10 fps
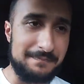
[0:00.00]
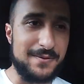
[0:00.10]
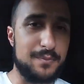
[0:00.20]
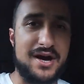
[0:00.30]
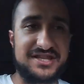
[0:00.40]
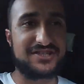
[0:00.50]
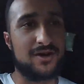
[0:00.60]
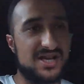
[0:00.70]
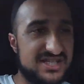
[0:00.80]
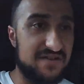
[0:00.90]
people buy these
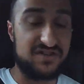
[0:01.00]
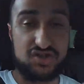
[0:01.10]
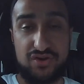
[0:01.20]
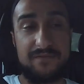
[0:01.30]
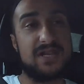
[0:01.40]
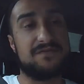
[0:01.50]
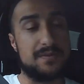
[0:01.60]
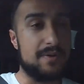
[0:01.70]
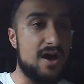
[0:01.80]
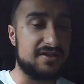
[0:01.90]
cars now. I've just driven it for
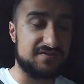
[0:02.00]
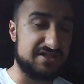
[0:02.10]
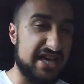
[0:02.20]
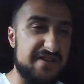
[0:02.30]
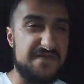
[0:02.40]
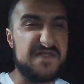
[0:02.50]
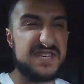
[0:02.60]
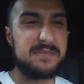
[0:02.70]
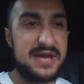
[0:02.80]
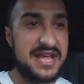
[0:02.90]
the past
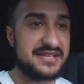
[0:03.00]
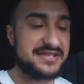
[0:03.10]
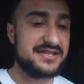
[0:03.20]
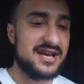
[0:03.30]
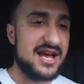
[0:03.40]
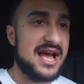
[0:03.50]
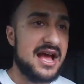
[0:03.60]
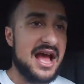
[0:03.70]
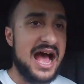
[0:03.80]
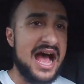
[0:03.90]
10-15 minutes,
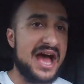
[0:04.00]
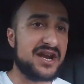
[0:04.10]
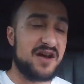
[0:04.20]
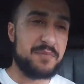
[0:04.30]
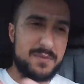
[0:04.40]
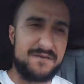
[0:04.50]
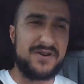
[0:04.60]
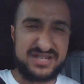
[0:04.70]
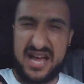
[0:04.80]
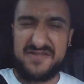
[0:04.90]
and I've put my
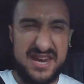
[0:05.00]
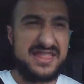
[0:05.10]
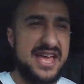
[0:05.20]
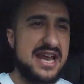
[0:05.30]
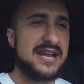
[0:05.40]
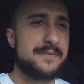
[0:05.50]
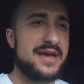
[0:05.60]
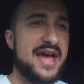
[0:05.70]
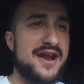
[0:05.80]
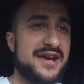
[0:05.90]
foot down then and there a little
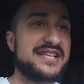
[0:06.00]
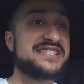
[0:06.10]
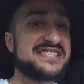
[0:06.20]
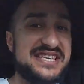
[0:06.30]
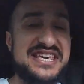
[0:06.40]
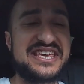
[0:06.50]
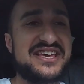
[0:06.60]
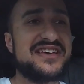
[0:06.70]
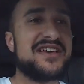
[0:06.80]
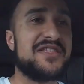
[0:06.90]
bit, and I can see
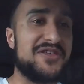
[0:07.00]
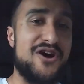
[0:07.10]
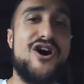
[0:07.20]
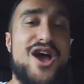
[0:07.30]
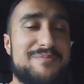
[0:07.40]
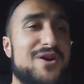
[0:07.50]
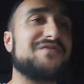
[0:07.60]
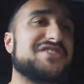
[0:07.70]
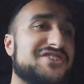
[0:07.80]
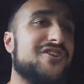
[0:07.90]
the hype
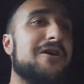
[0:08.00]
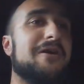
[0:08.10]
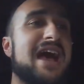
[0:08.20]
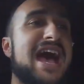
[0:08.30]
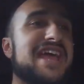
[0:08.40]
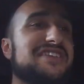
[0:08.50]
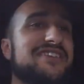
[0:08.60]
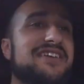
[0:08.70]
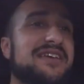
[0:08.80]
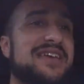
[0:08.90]
of this car, and
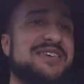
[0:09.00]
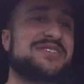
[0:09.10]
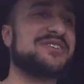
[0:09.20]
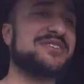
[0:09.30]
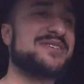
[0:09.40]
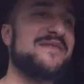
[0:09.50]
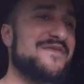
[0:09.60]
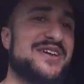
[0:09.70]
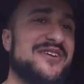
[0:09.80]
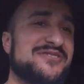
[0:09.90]
it's just
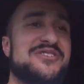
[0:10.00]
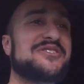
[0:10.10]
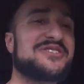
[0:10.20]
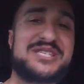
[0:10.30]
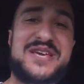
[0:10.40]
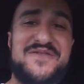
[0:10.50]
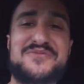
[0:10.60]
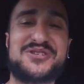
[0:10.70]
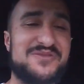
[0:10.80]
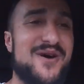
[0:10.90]
something else. You can see
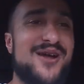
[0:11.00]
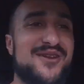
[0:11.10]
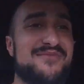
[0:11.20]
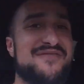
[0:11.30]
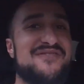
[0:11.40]
from the smile on my